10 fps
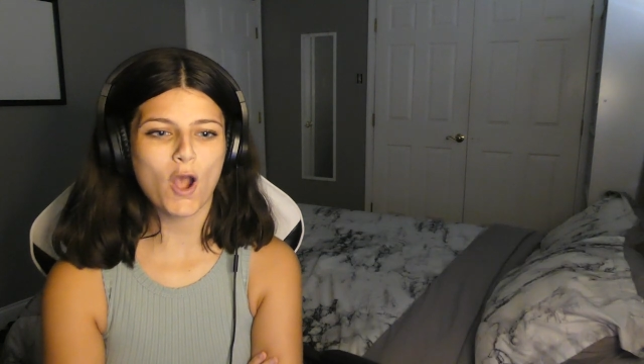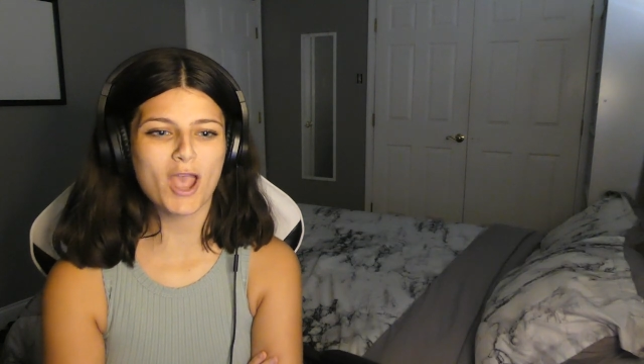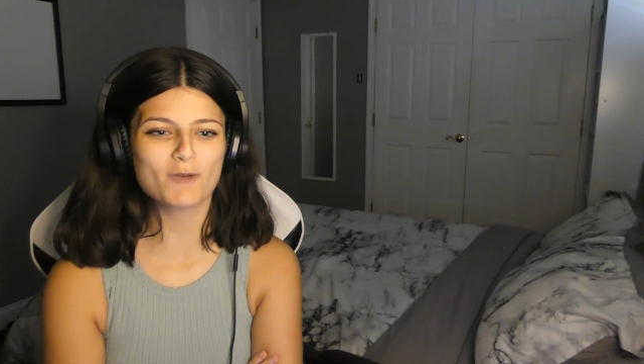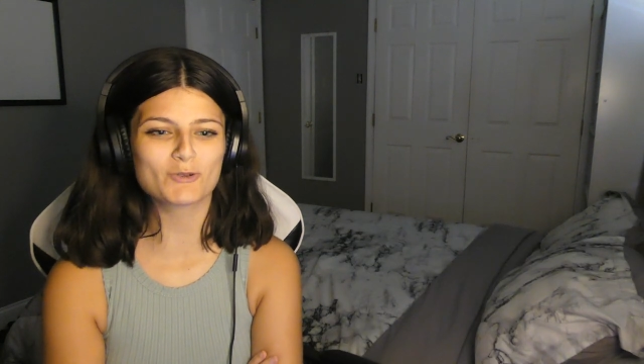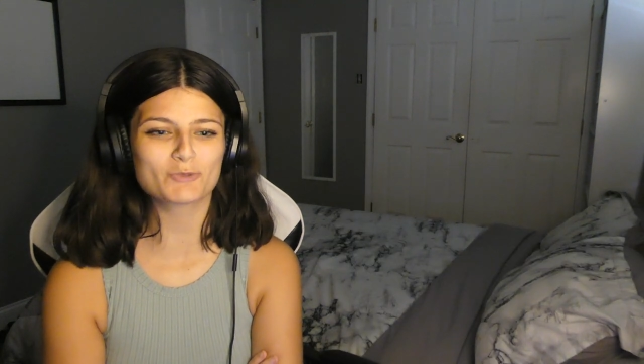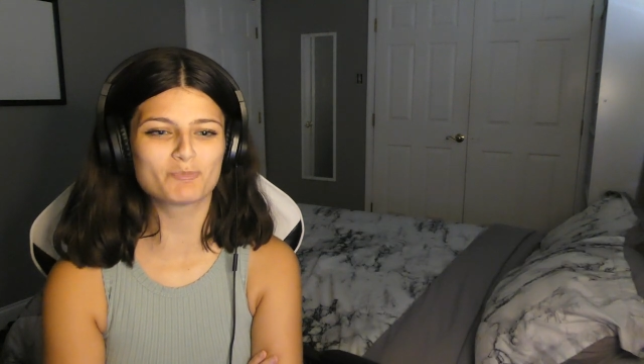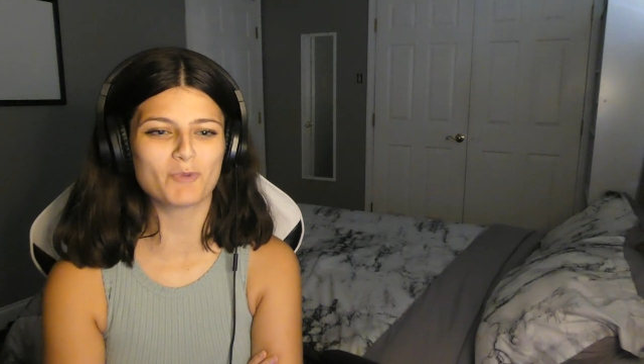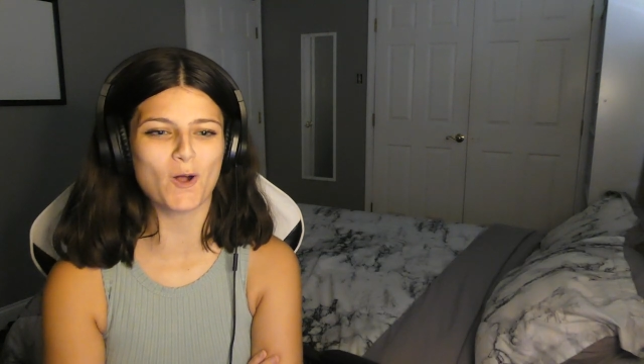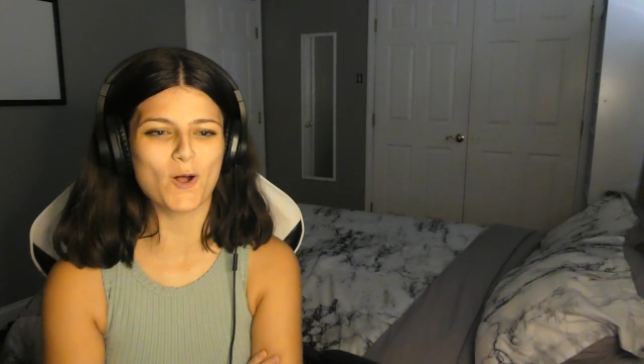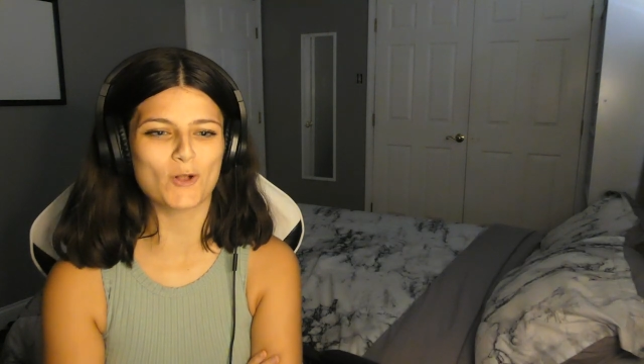It was
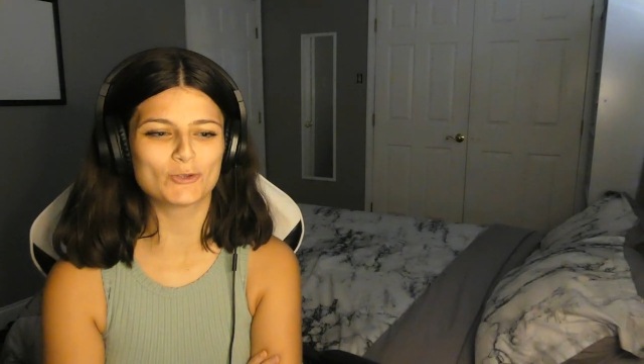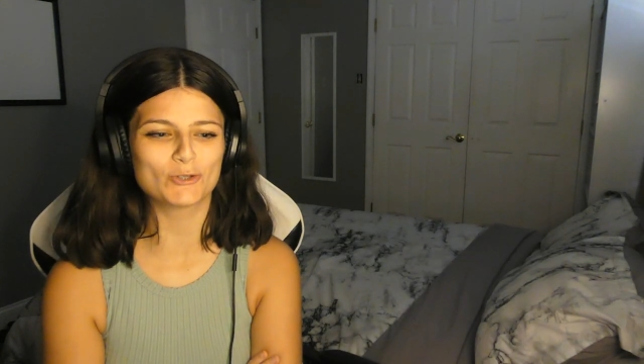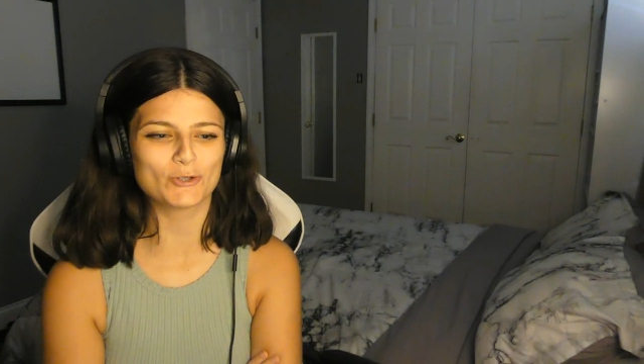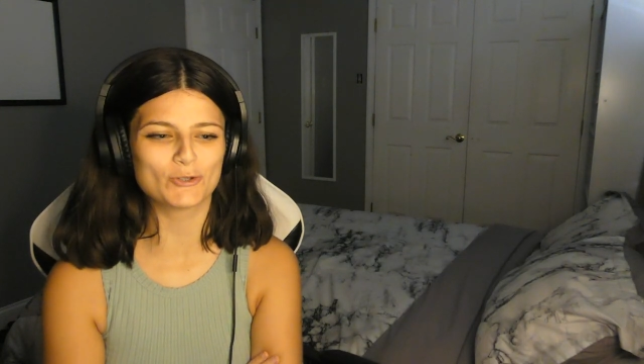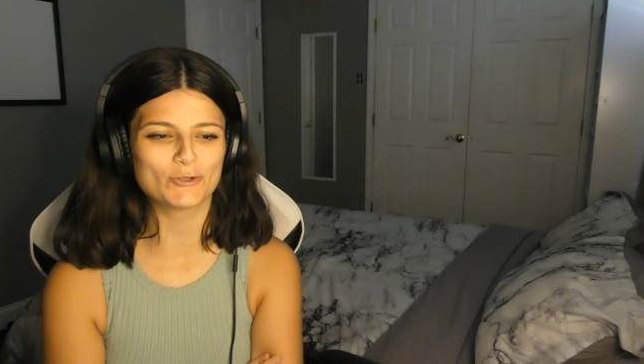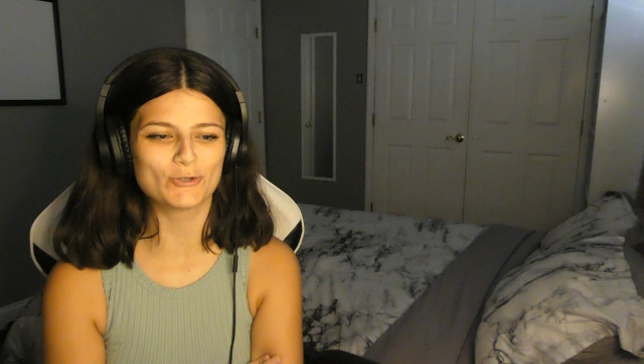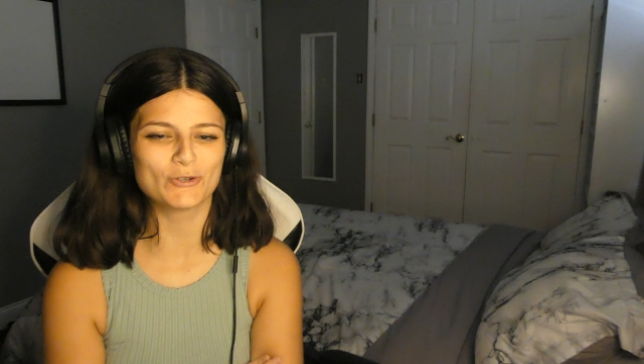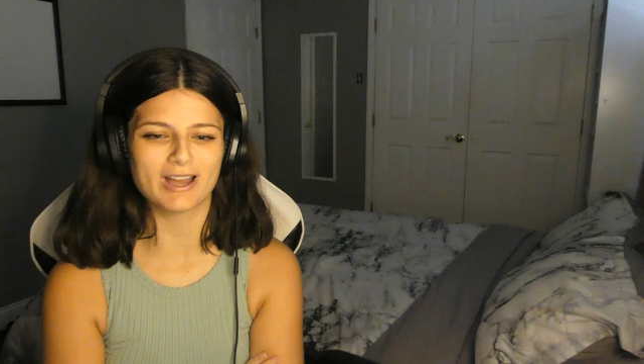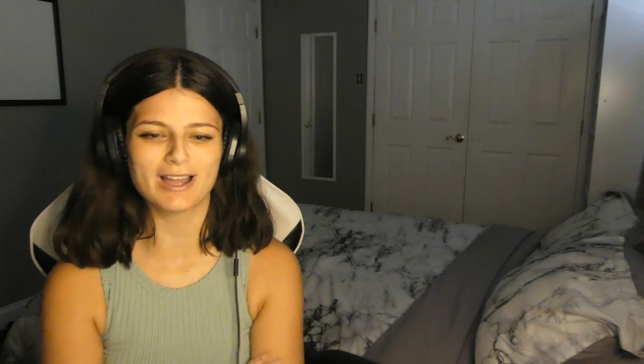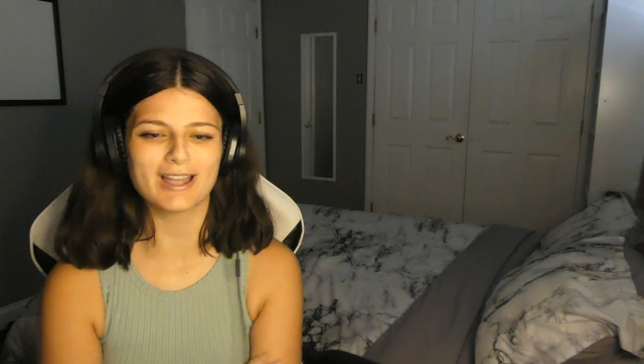bald,
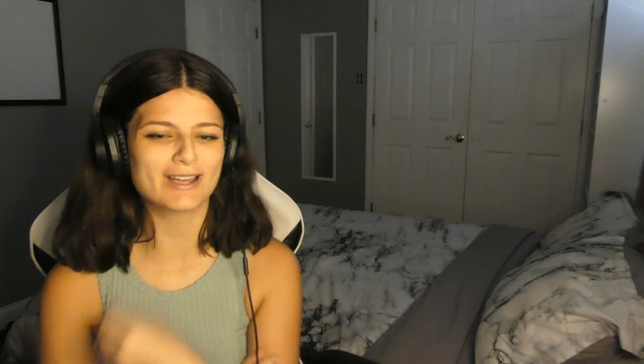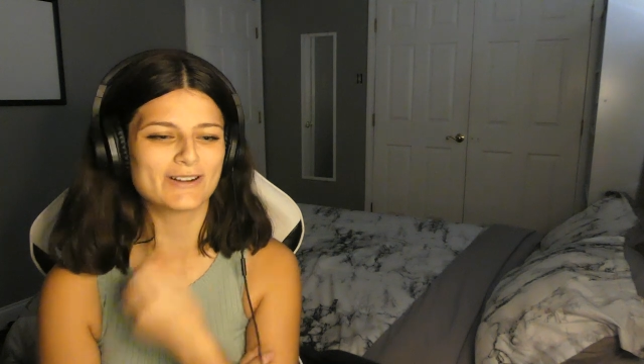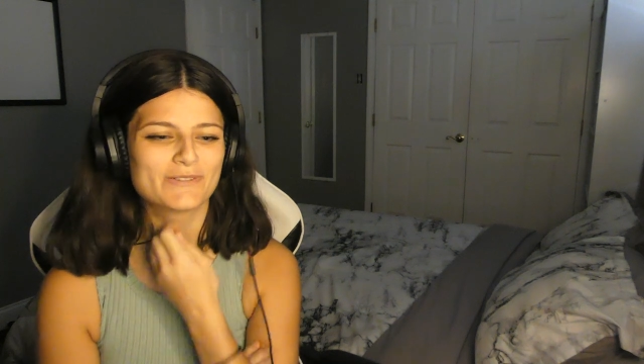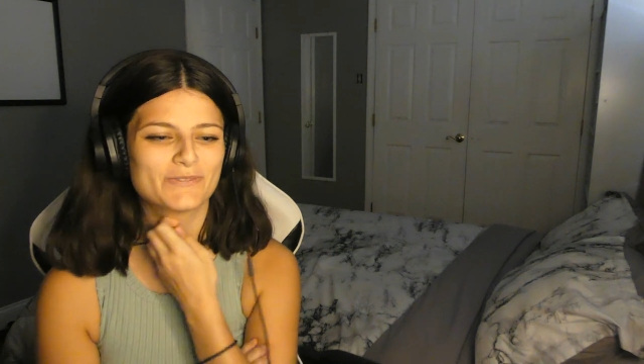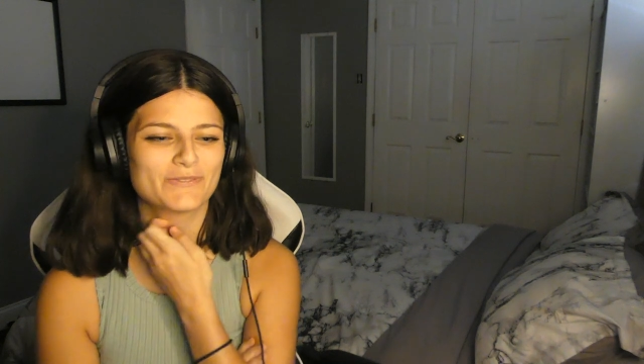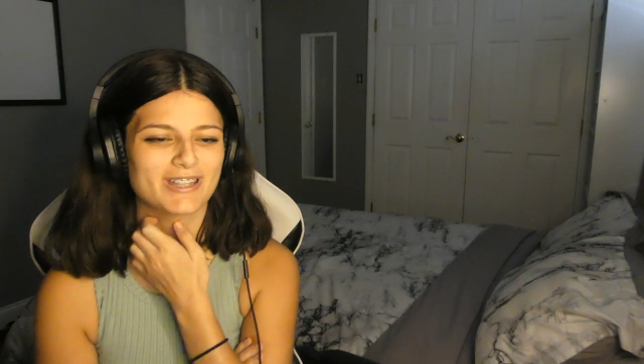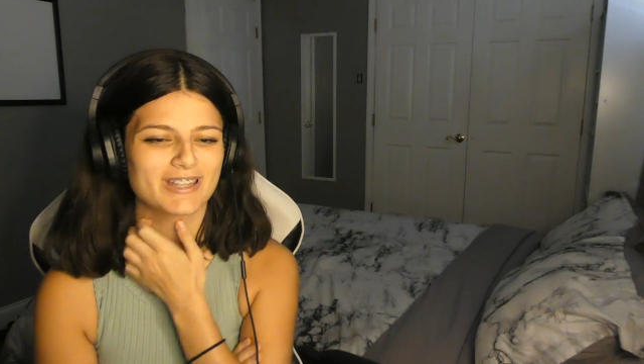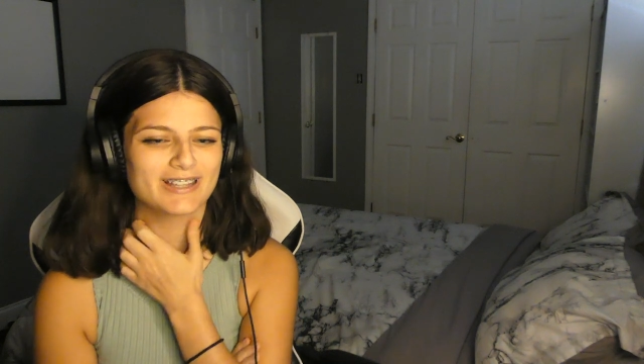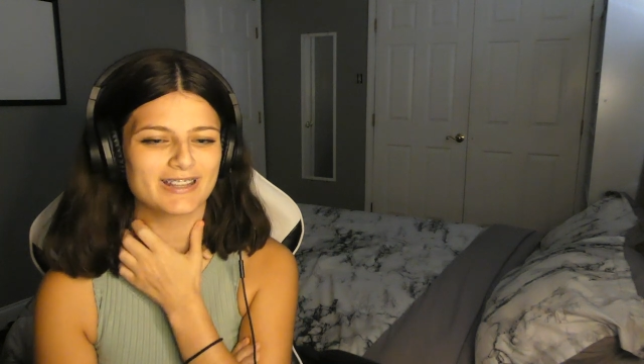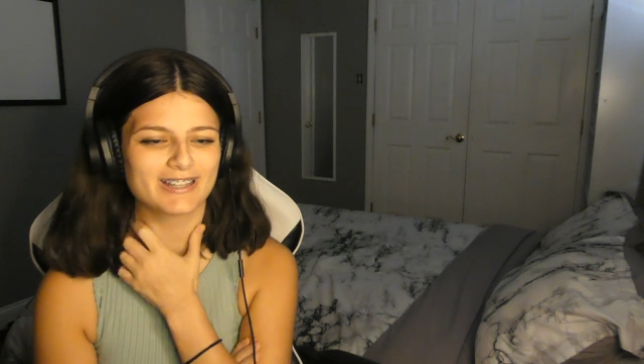dude. I had a
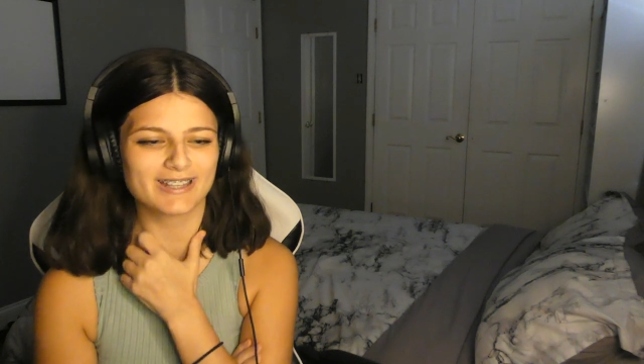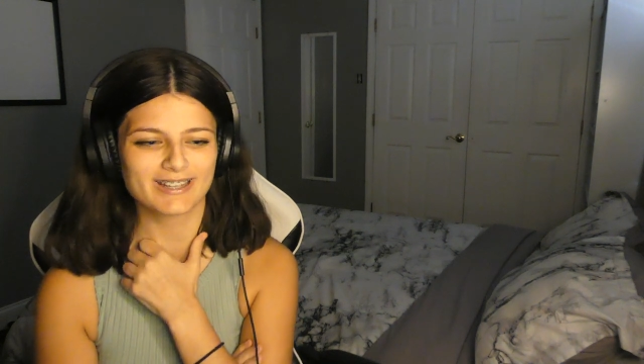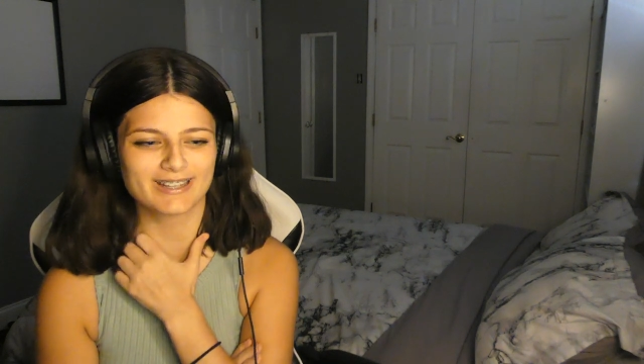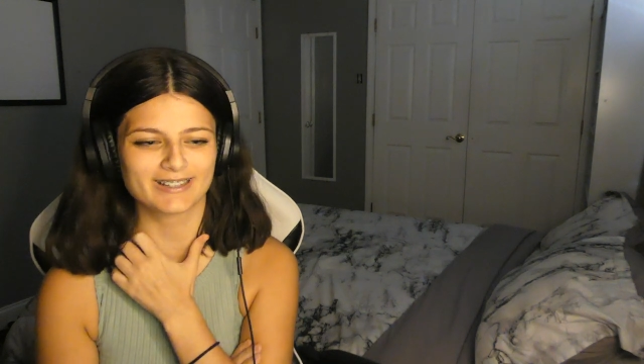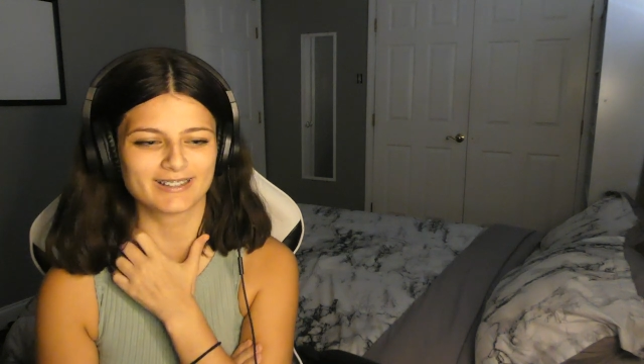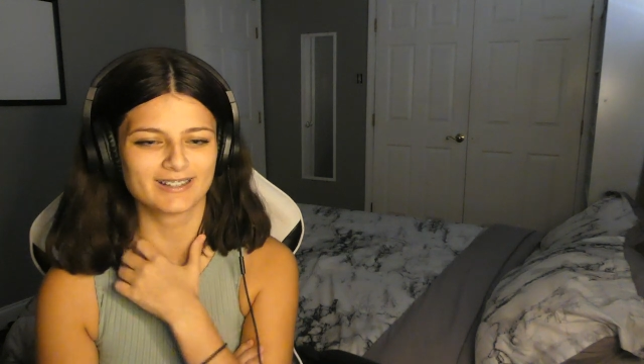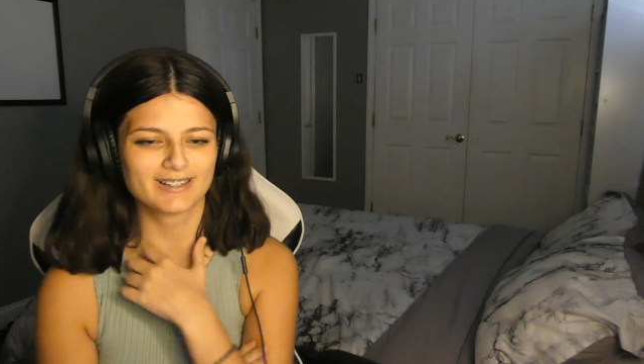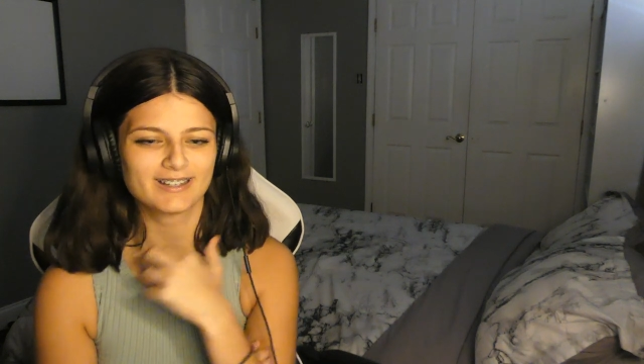feeling.